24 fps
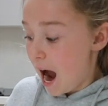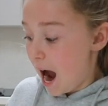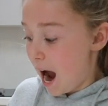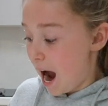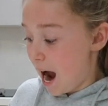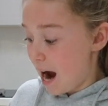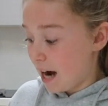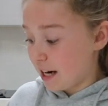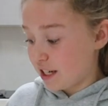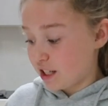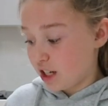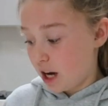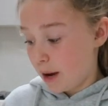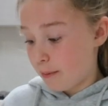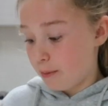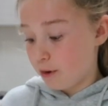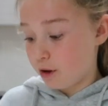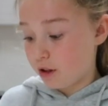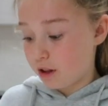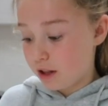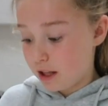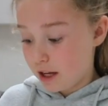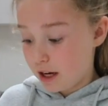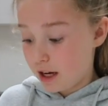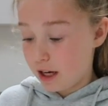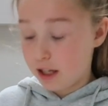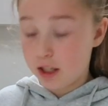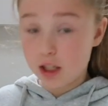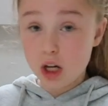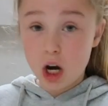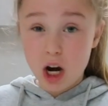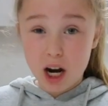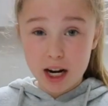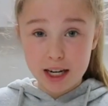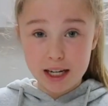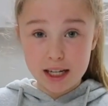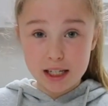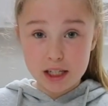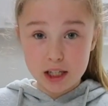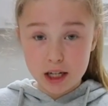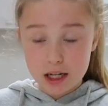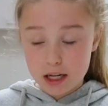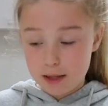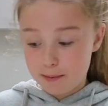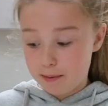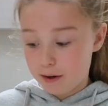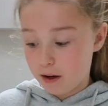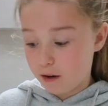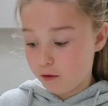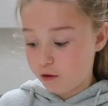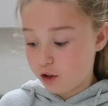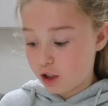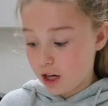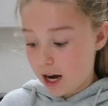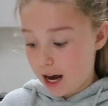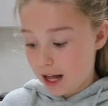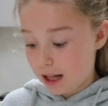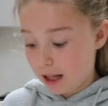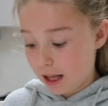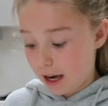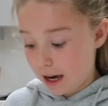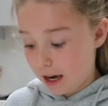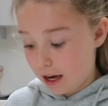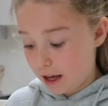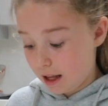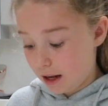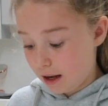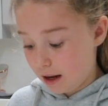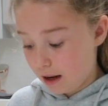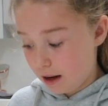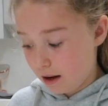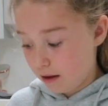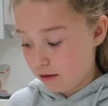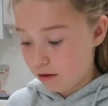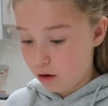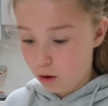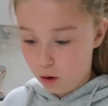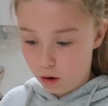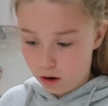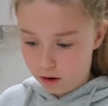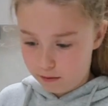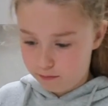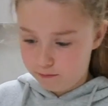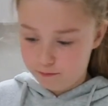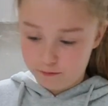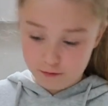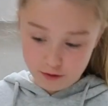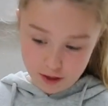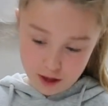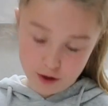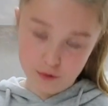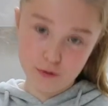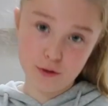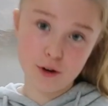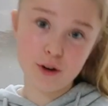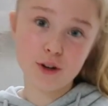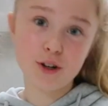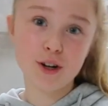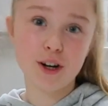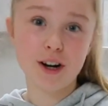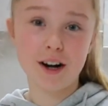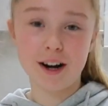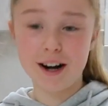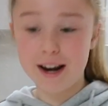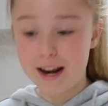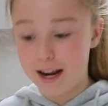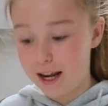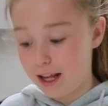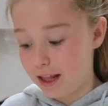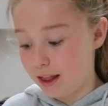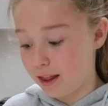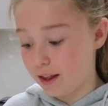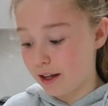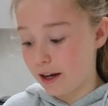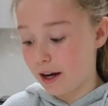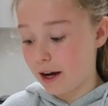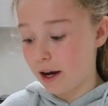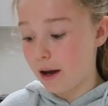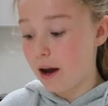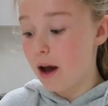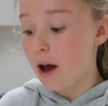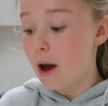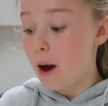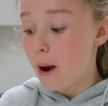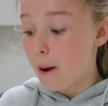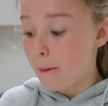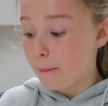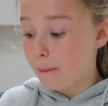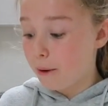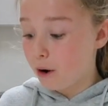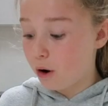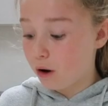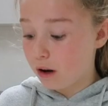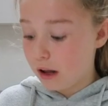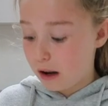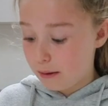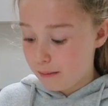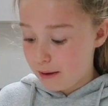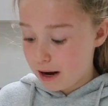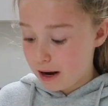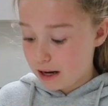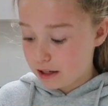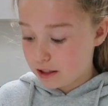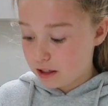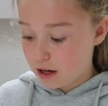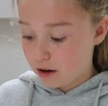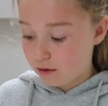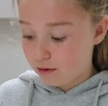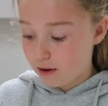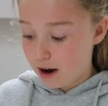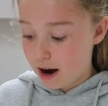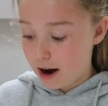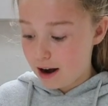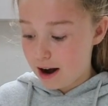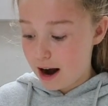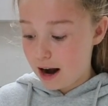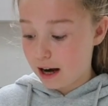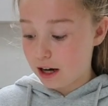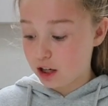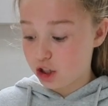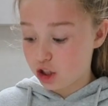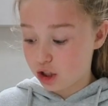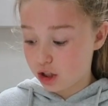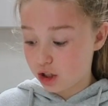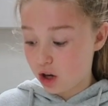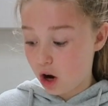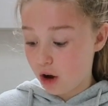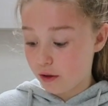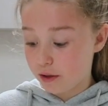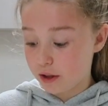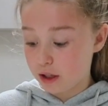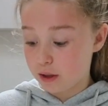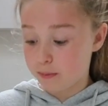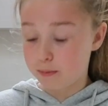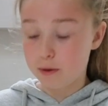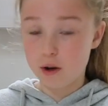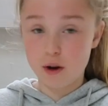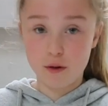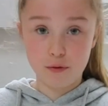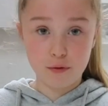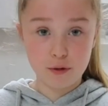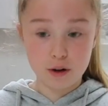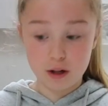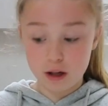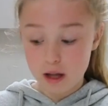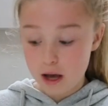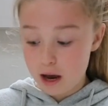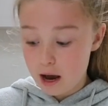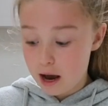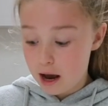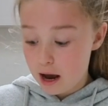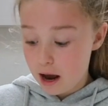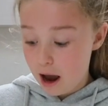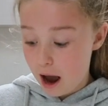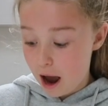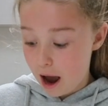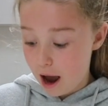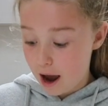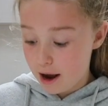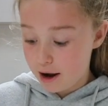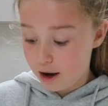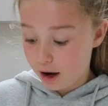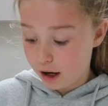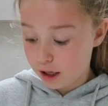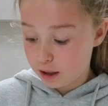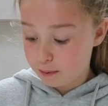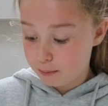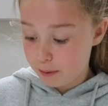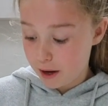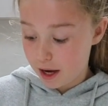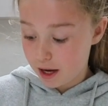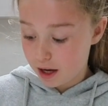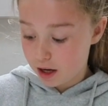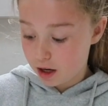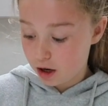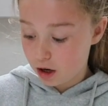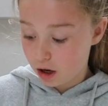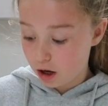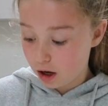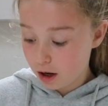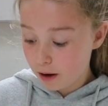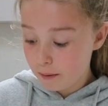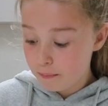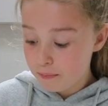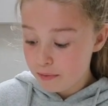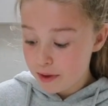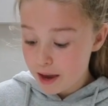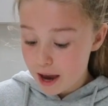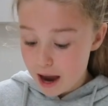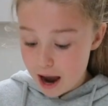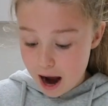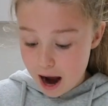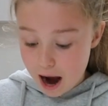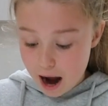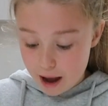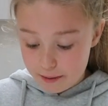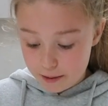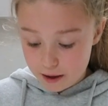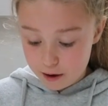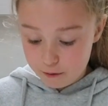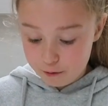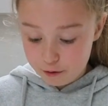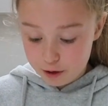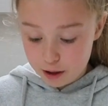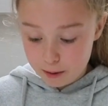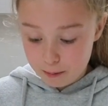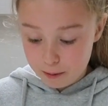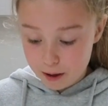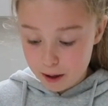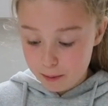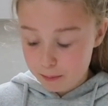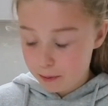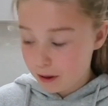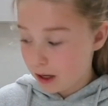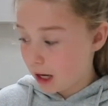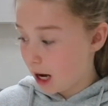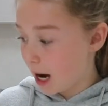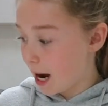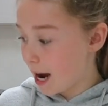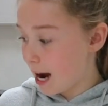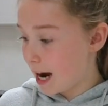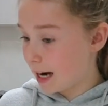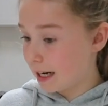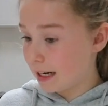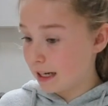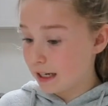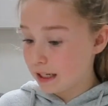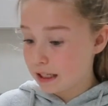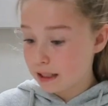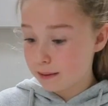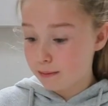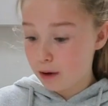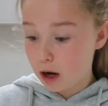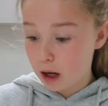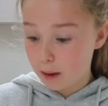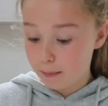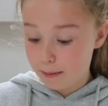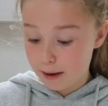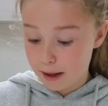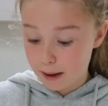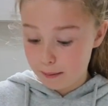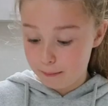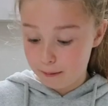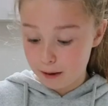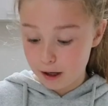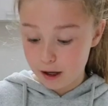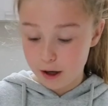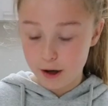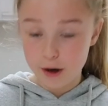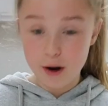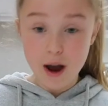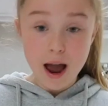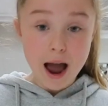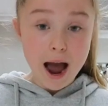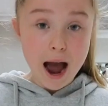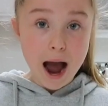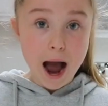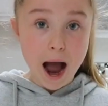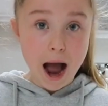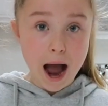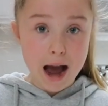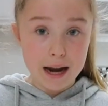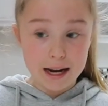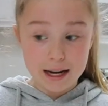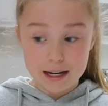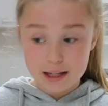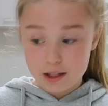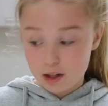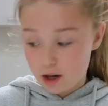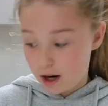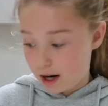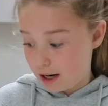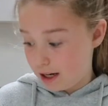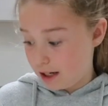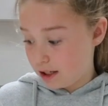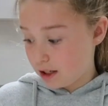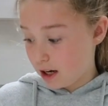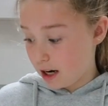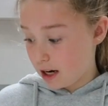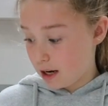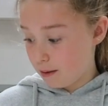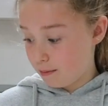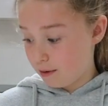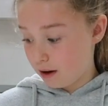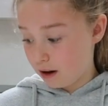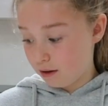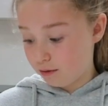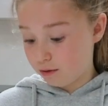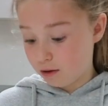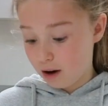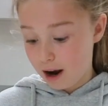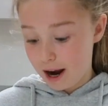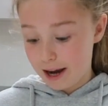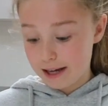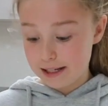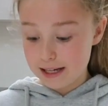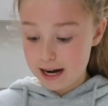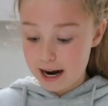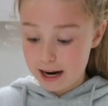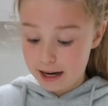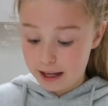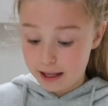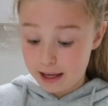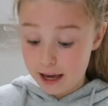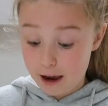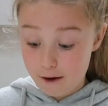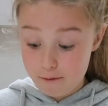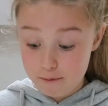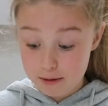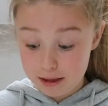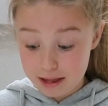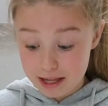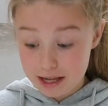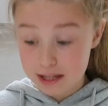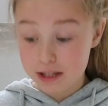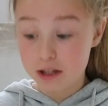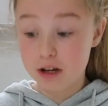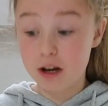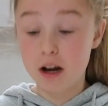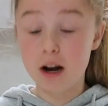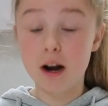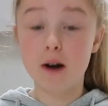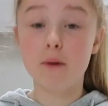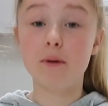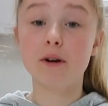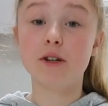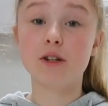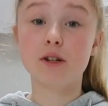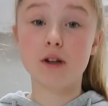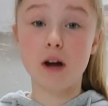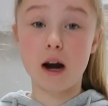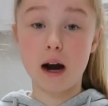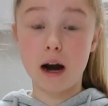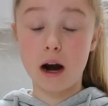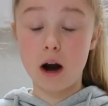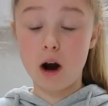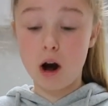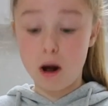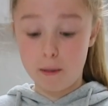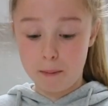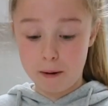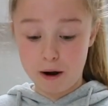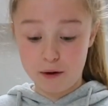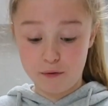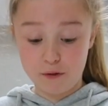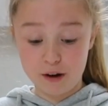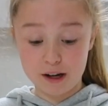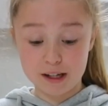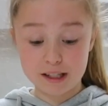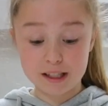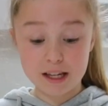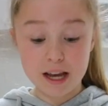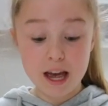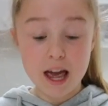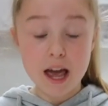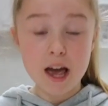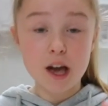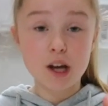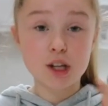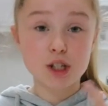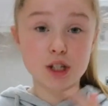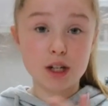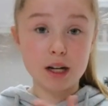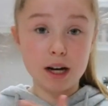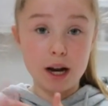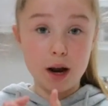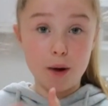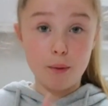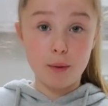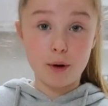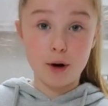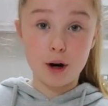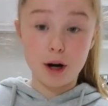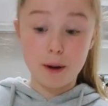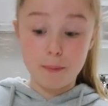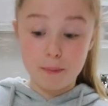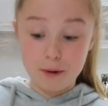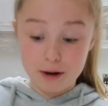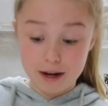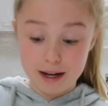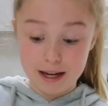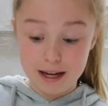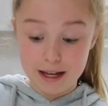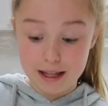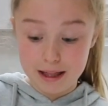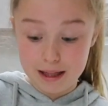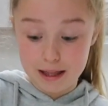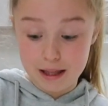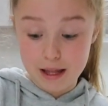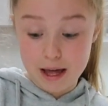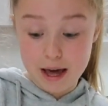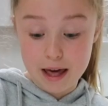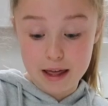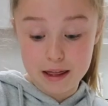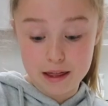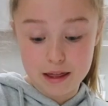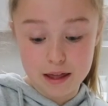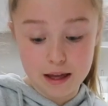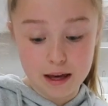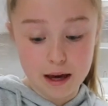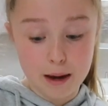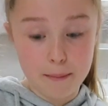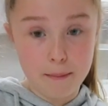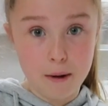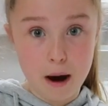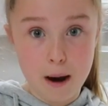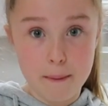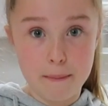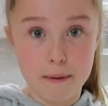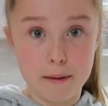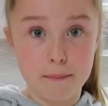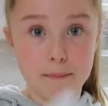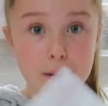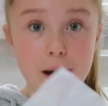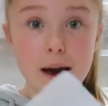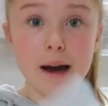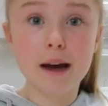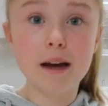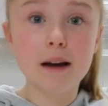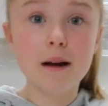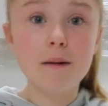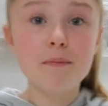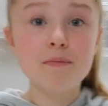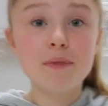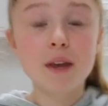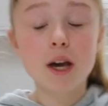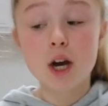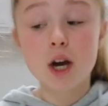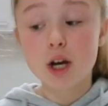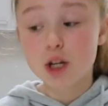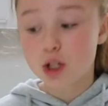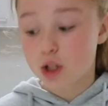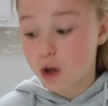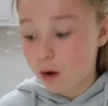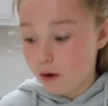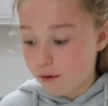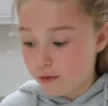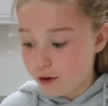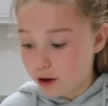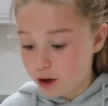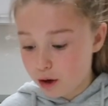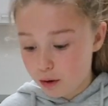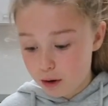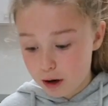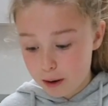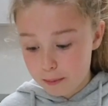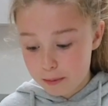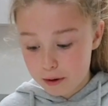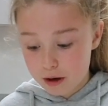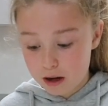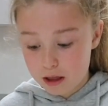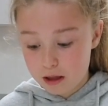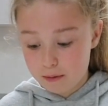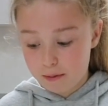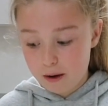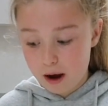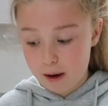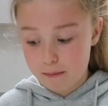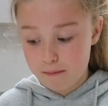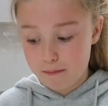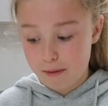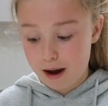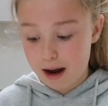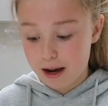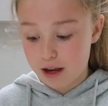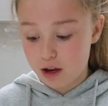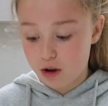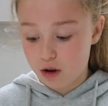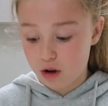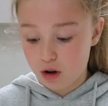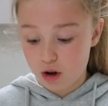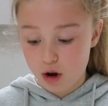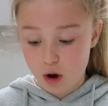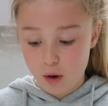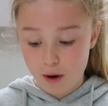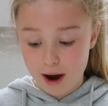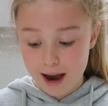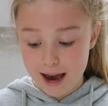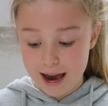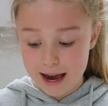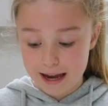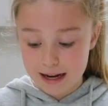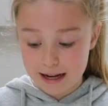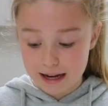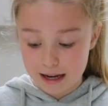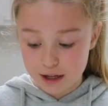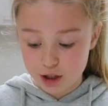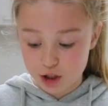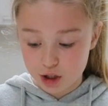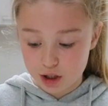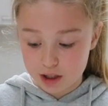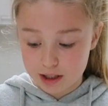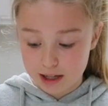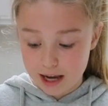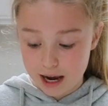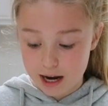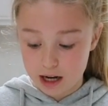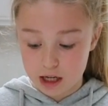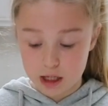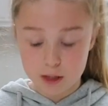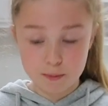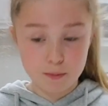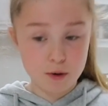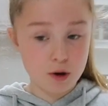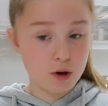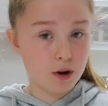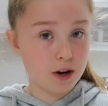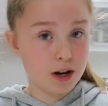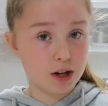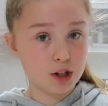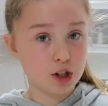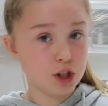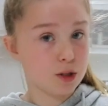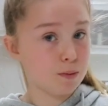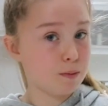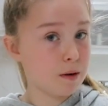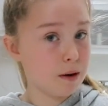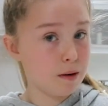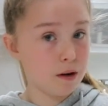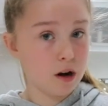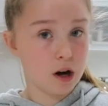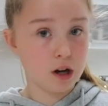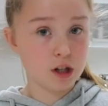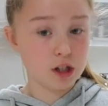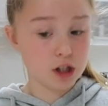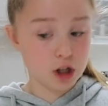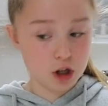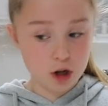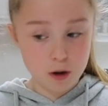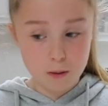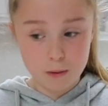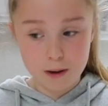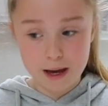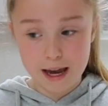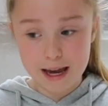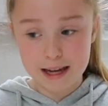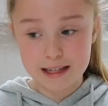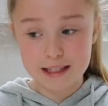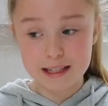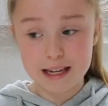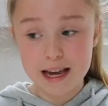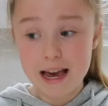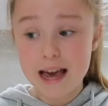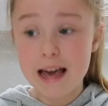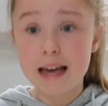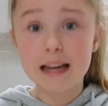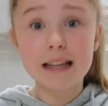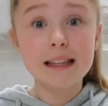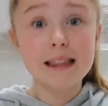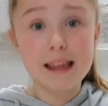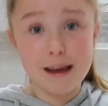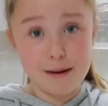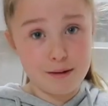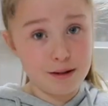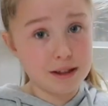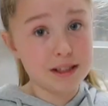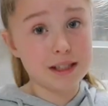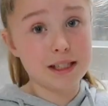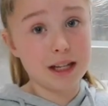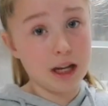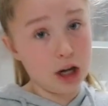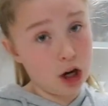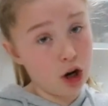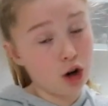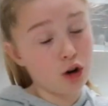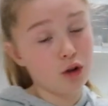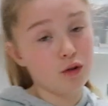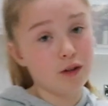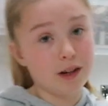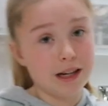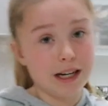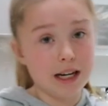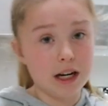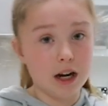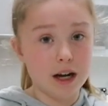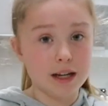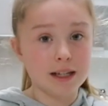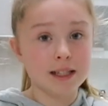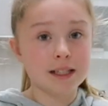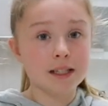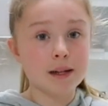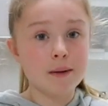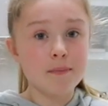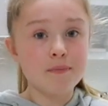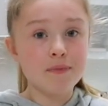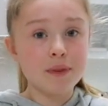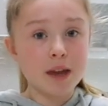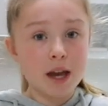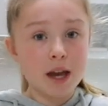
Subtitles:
And I put the tiny bit of gel in, or the food colouring, in the bowl and mixed it around, and it just got this beautiful nice pink colour. And then for the purple, I added a small bit of blue and a tiny bit of red, and it gave me this colour, which are all perfect. So now we're going to put it in the piping bag. So if you don't want to put it in the piping bag, you can go ahead and just get your spoon and just spoon onto your cupcakes. They will still look really nice.